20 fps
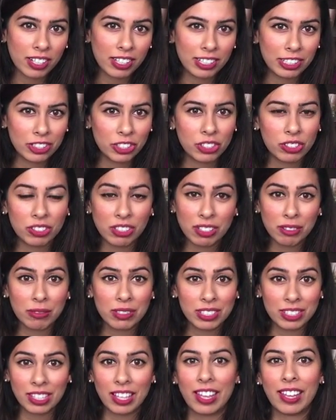Initially I
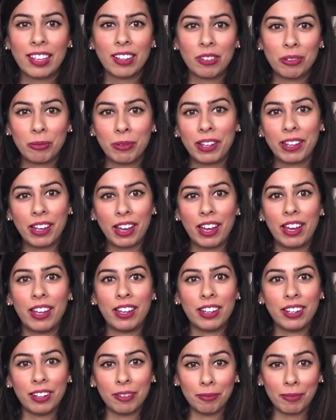was like, oh my
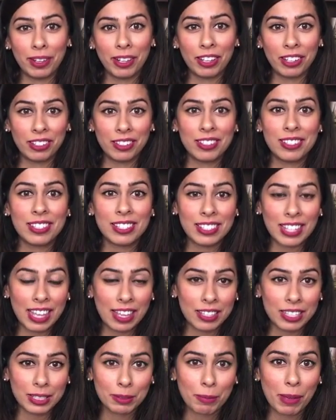god, am I gonna
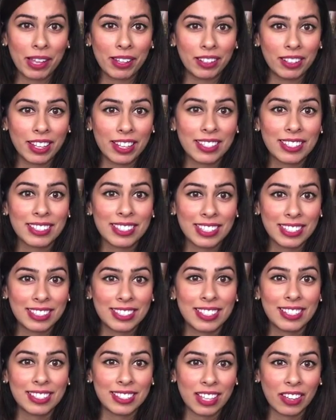spend like
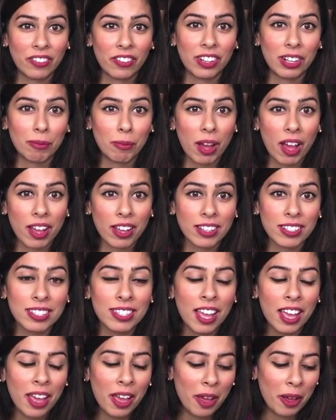60-70 bucks?